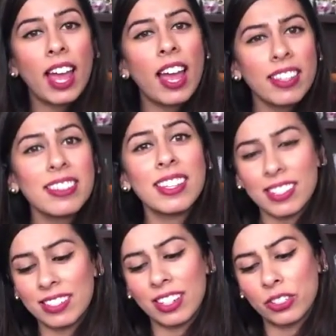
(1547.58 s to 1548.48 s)
I think
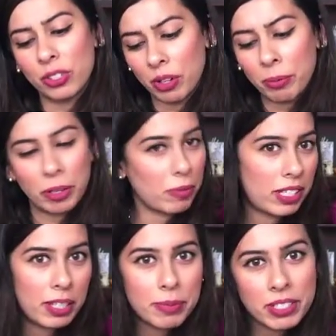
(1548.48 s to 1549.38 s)
it does show up on my
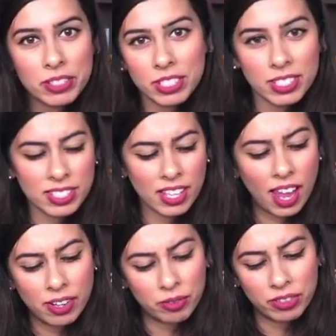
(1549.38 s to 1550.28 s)
lips. I was gonna say
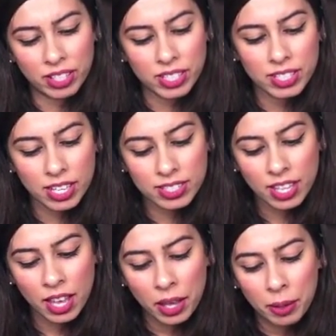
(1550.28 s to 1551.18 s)
I don't think it does,
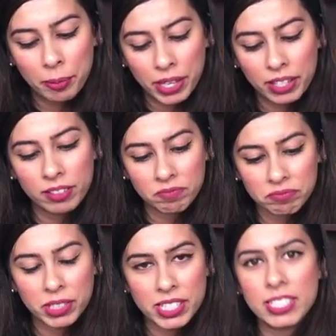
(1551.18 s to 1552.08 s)
but
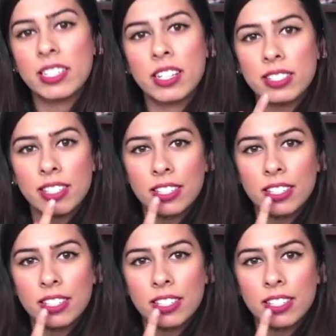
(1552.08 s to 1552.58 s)
it does.